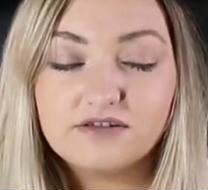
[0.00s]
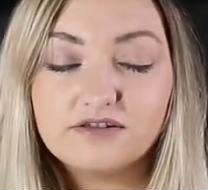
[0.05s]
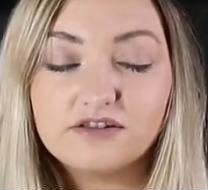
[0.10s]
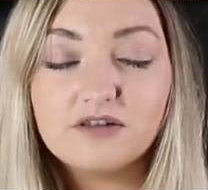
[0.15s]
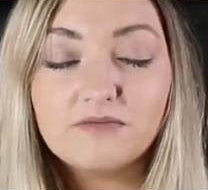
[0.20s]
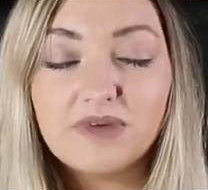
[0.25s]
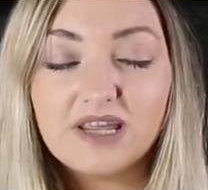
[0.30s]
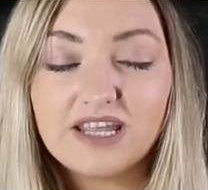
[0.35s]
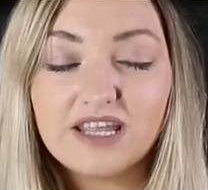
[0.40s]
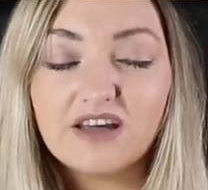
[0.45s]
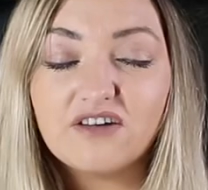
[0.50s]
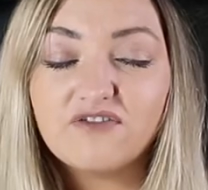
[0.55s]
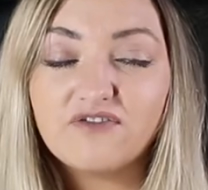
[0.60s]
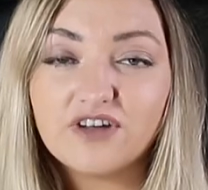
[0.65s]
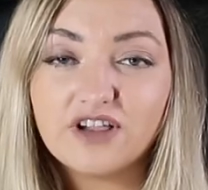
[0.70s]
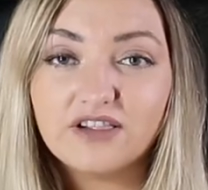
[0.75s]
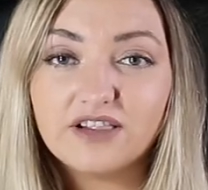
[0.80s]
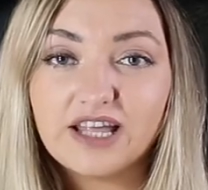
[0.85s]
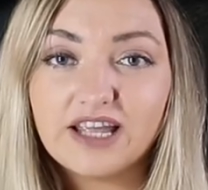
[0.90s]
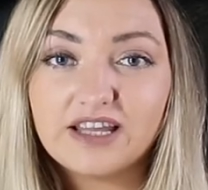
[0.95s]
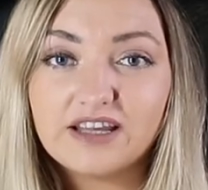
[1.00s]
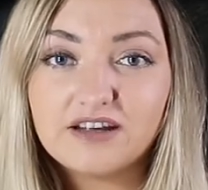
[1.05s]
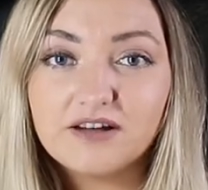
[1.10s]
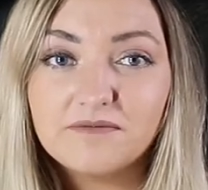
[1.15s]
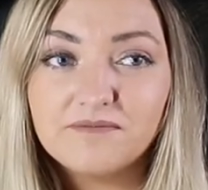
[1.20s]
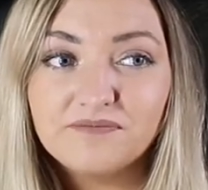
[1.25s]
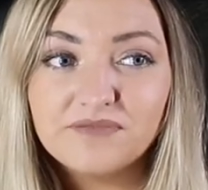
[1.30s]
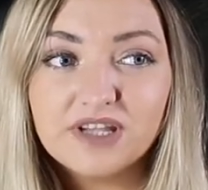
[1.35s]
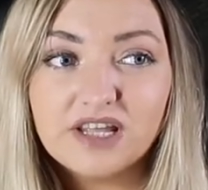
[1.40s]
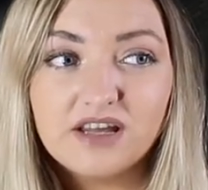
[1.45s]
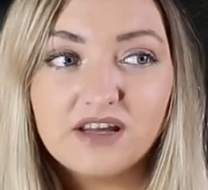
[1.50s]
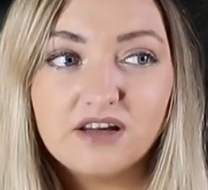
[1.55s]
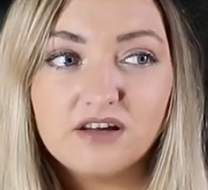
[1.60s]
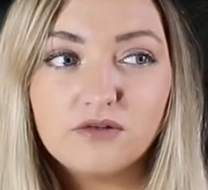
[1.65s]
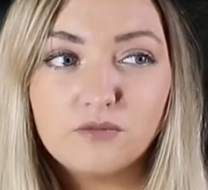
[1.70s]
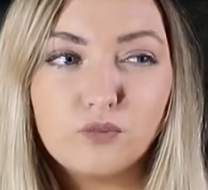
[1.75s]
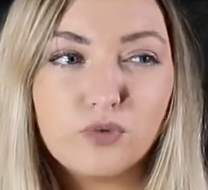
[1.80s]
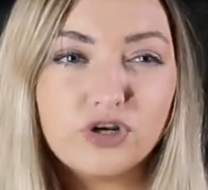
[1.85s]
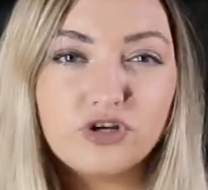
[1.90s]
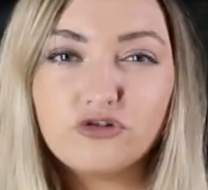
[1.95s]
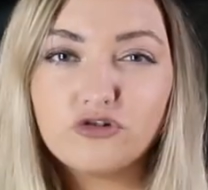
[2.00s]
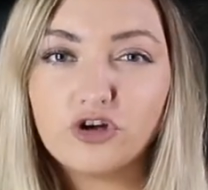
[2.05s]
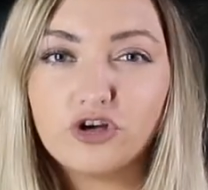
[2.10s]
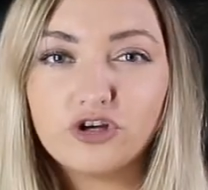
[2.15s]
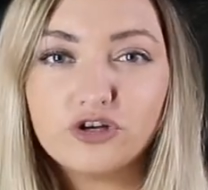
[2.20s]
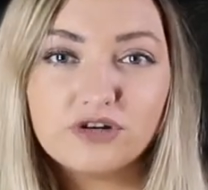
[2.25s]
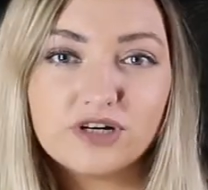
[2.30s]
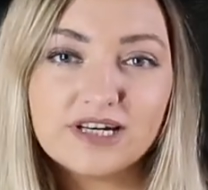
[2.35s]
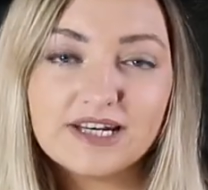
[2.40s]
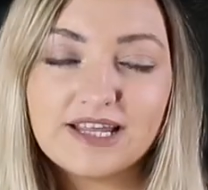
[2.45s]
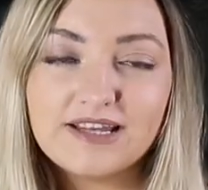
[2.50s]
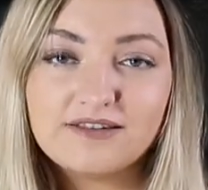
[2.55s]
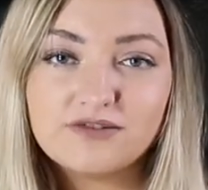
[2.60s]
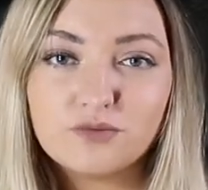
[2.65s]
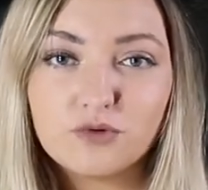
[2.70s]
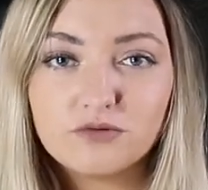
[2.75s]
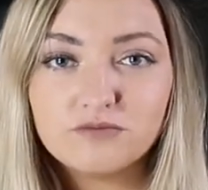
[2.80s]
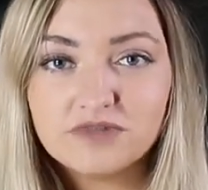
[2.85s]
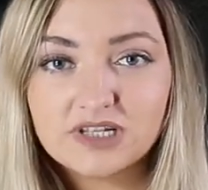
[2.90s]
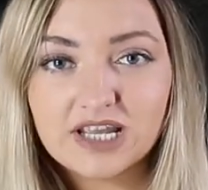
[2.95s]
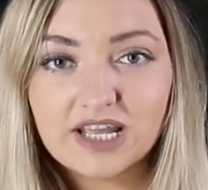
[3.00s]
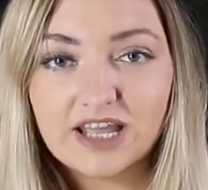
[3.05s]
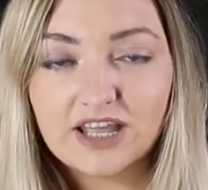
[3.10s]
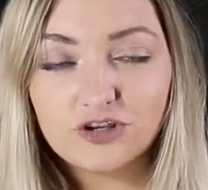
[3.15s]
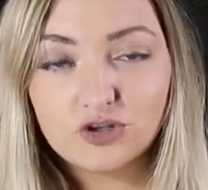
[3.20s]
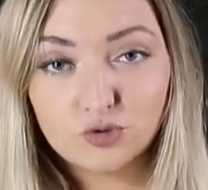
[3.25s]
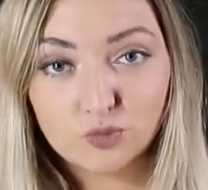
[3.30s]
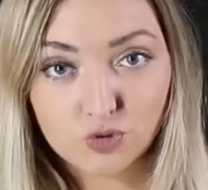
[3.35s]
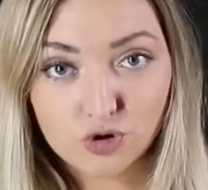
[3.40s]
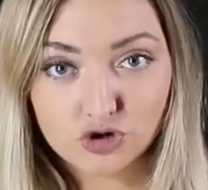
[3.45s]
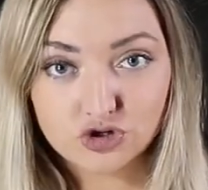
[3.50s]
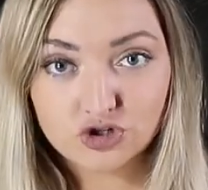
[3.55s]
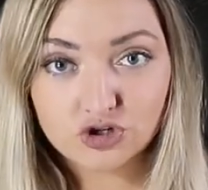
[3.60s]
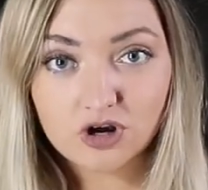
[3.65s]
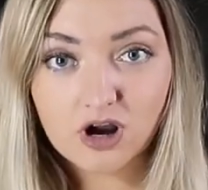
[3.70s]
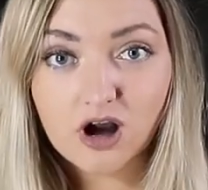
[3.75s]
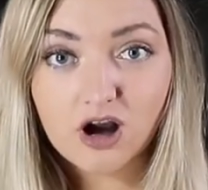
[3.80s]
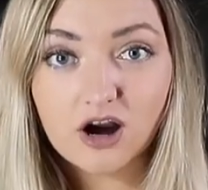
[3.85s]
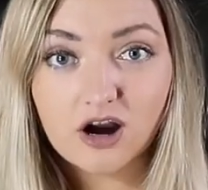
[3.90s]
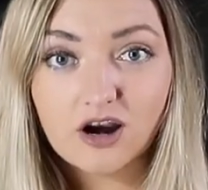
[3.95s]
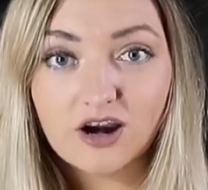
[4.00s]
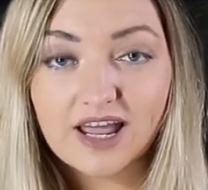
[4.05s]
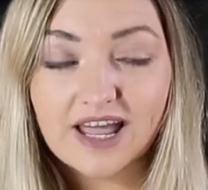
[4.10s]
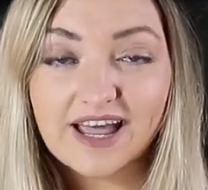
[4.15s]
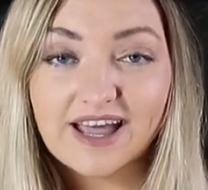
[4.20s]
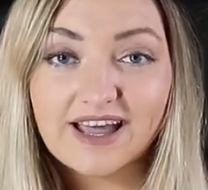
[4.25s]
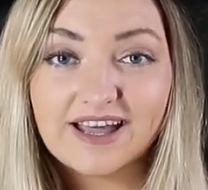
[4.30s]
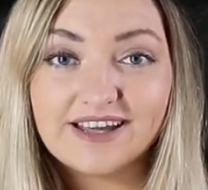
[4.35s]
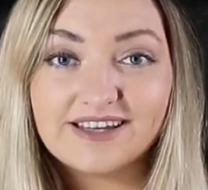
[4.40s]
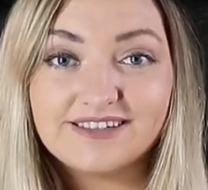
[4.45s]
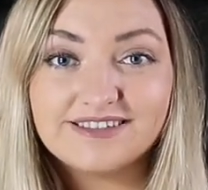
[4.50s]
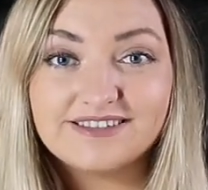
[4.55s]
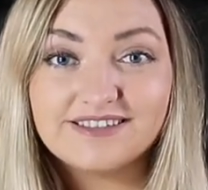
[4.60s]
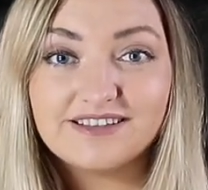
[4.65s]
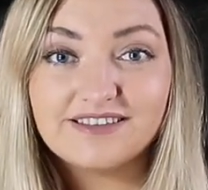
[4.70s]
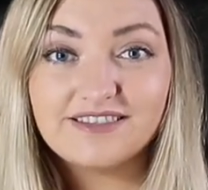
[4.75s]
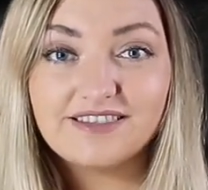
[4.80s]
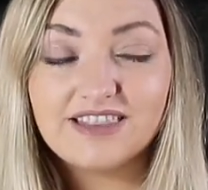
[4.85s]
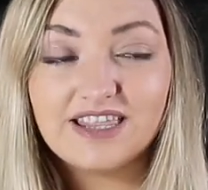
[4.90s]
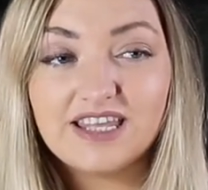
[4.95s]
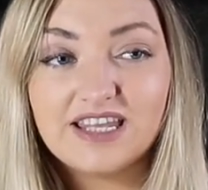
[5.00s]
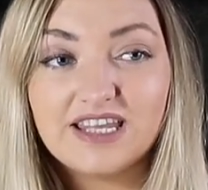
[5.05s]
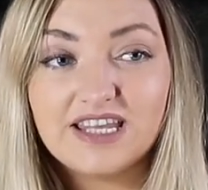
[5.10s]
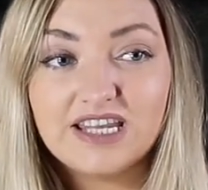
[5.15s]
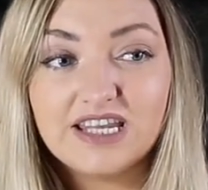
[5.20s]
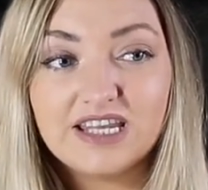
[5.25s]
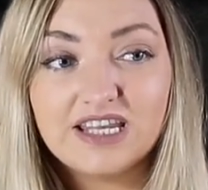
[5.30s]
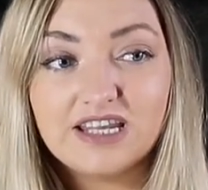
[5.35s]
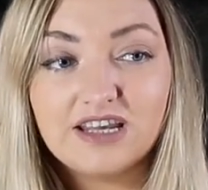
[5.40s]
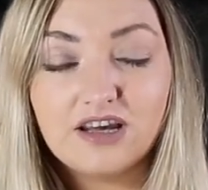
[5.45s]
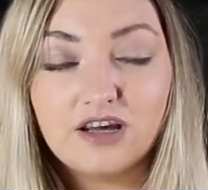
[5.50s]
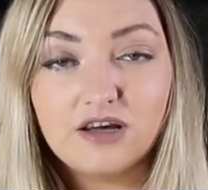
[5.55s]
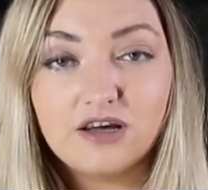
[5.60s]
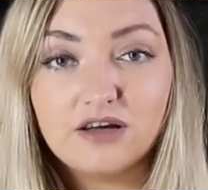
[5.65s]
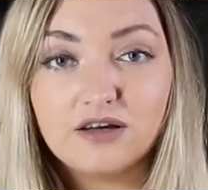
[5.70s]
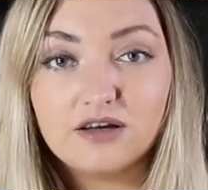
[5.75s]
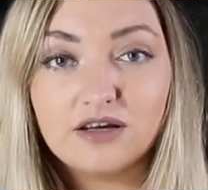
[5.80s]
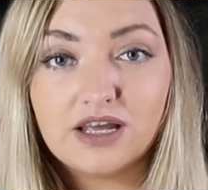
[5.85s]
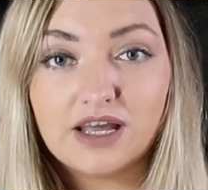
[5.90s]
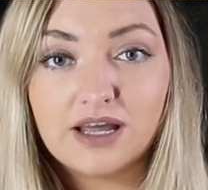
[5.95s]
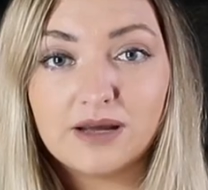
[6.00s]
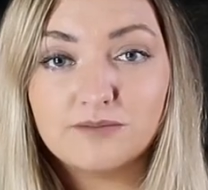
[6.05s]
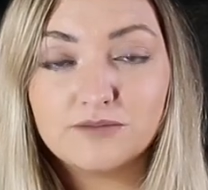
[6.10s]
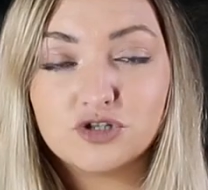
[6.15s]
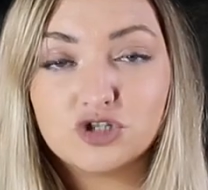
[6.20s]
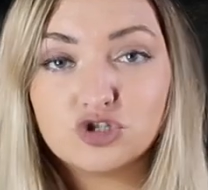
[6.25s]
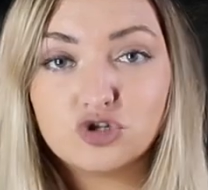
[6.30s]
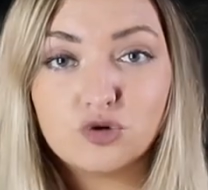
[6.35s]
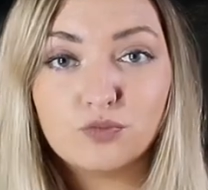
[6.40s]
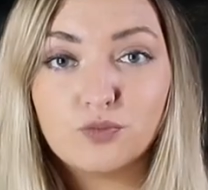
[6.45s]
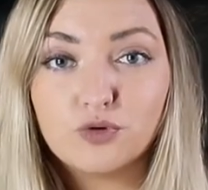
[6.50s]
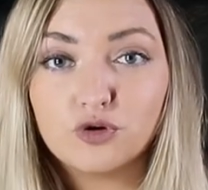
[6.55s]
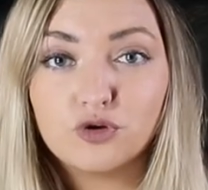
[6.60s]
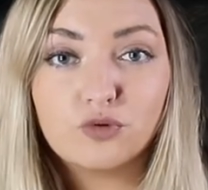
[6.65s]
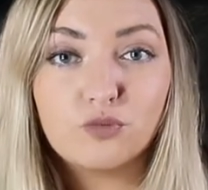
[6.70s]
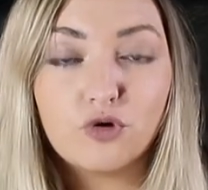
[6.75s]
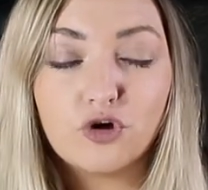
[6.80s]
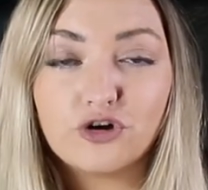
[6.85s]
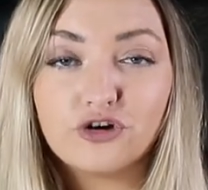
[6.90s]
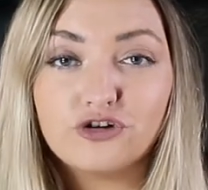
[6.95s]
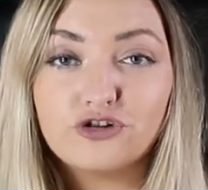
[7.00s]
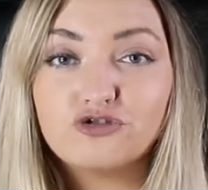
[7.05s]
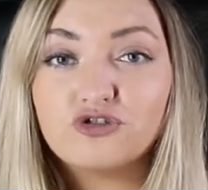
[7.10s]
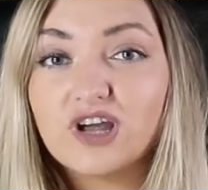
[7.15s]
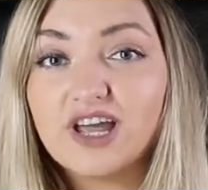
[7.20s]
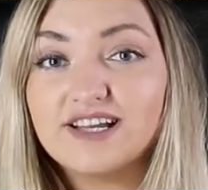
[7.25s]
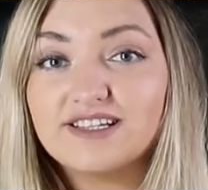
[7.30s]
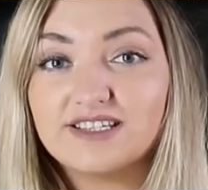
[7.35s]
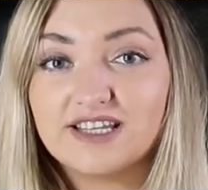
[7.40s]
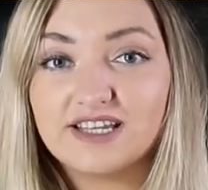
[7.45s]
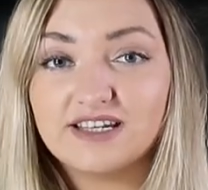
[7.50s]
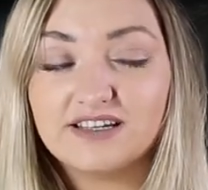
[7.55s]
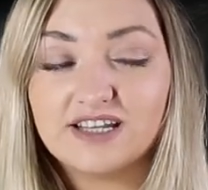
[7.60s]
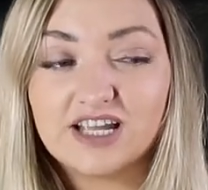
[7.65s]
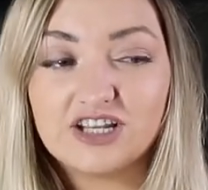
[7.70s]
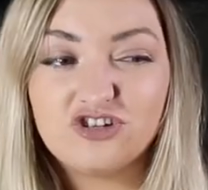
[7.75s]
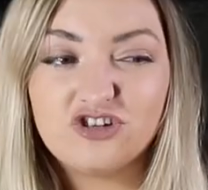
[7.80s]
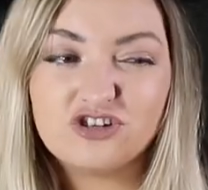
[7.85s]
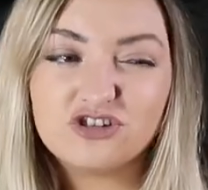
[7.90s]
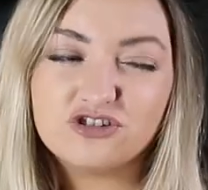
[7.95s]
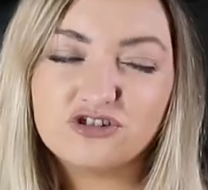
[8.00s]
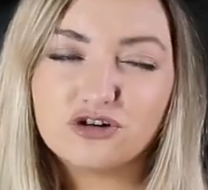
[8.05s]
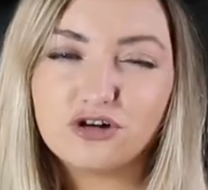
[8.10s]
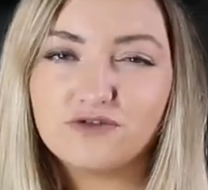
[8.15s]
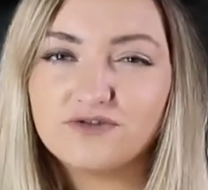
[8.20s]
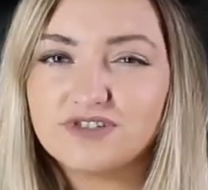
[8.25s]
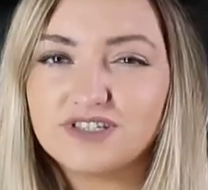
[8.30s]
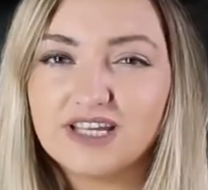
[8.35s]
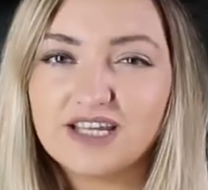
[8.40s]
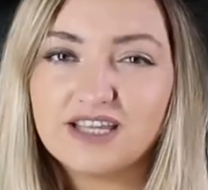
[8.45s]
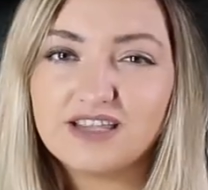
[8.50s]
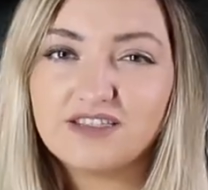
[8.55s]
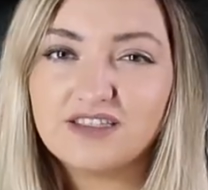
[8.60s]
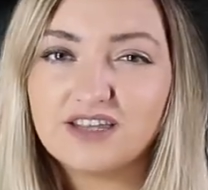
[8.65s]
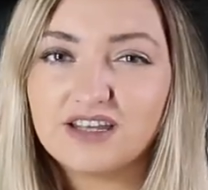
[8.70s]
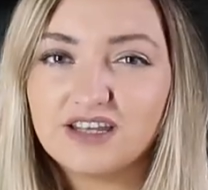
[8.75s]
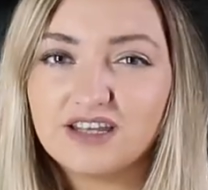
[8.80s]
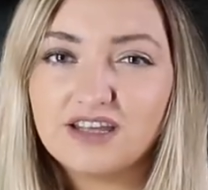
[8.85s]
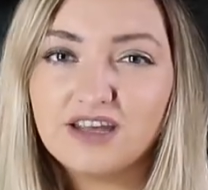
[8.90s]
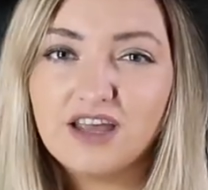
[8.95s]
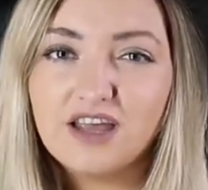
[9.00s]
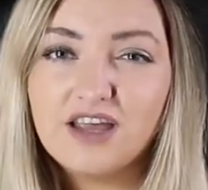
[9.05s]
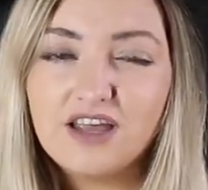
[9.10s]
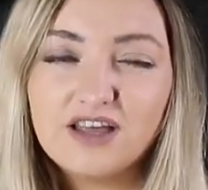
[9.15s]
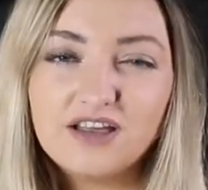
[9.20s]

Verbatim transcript: To me it felt like when you're out on a nice warm day and you wash your car and the um, soap where the water dries in and you can sort of see the,